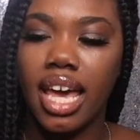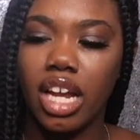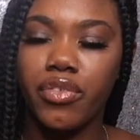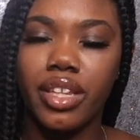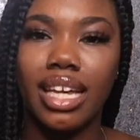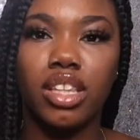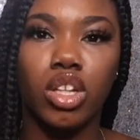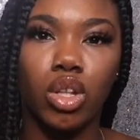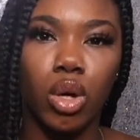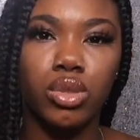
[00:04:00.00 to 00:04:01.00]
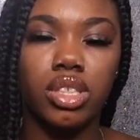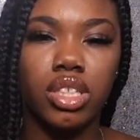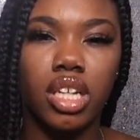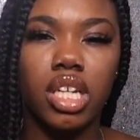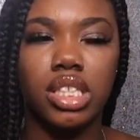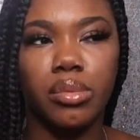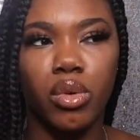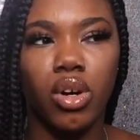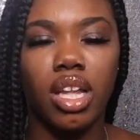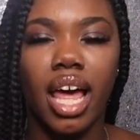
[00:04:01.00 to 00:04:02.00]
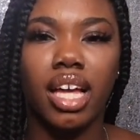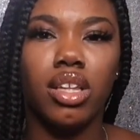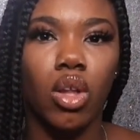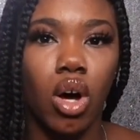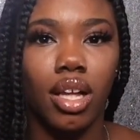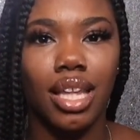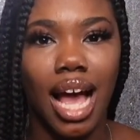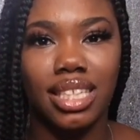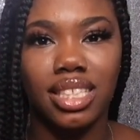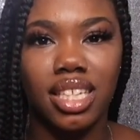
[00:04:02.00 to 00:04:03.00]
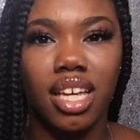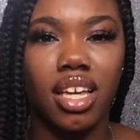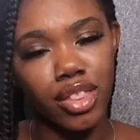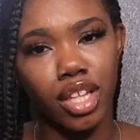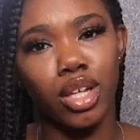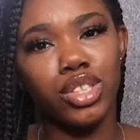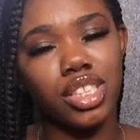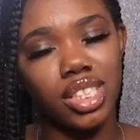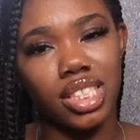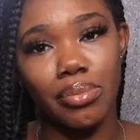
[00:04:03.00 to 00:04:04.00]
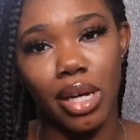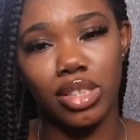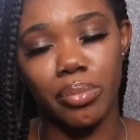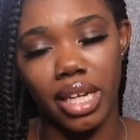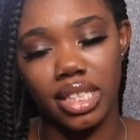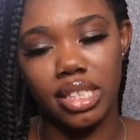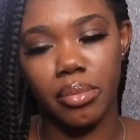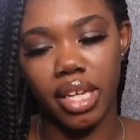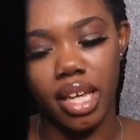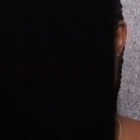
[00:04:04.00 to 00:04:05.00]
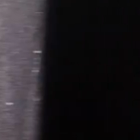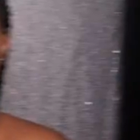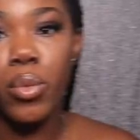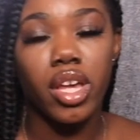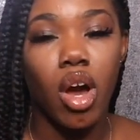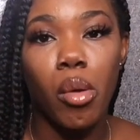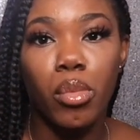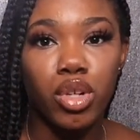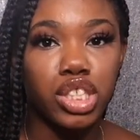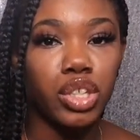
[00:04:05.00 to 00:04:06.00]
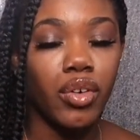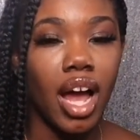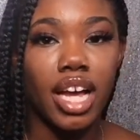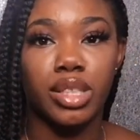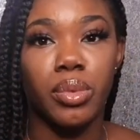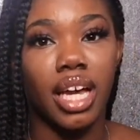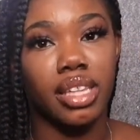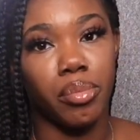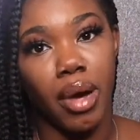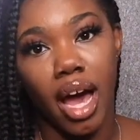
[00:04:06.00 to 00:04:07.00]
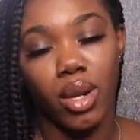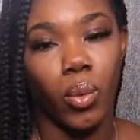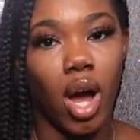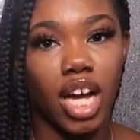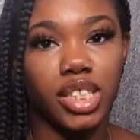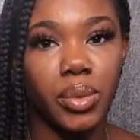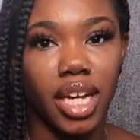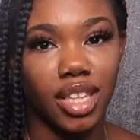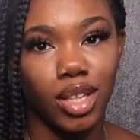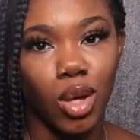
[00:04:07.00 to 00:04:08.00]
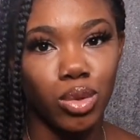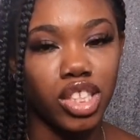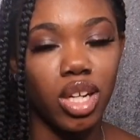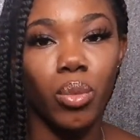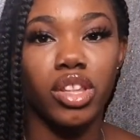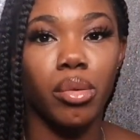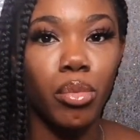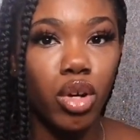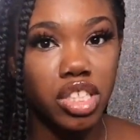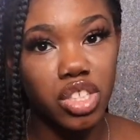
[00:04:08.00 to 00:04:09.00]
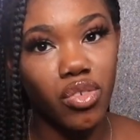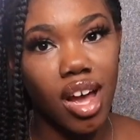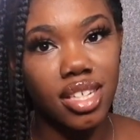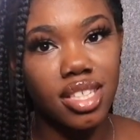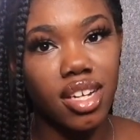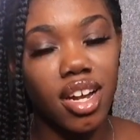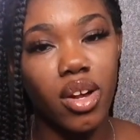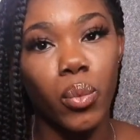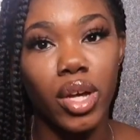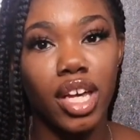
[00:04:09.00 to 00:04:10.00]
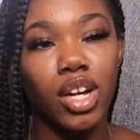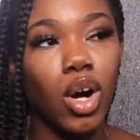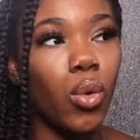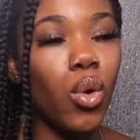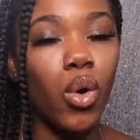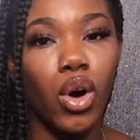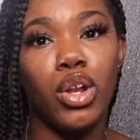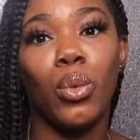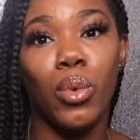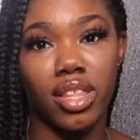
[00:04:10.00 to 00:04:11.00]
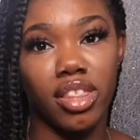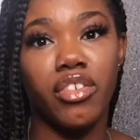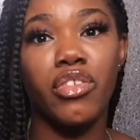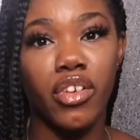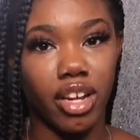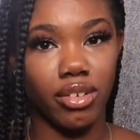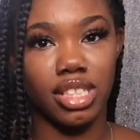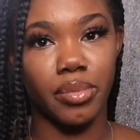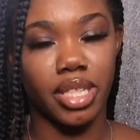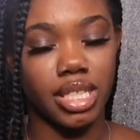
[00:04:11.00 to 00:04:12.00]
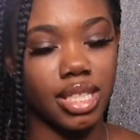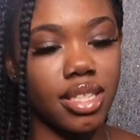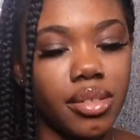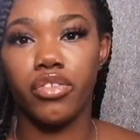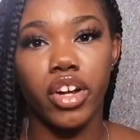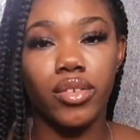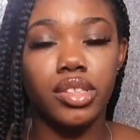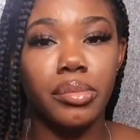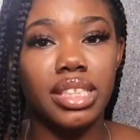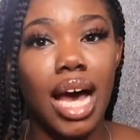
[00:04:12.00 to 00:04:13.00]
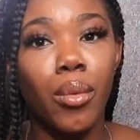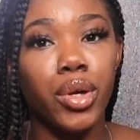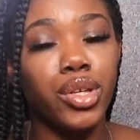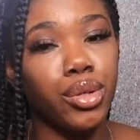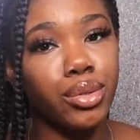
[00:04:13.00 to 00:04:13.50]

I feel like the lotion is more like long lasting. The lotion just smells better to me. Now that we are moisturized, we got the body wash, we got the lotion with the moisturizer, we can go on with the fragrance mist. The fragrance mist I will use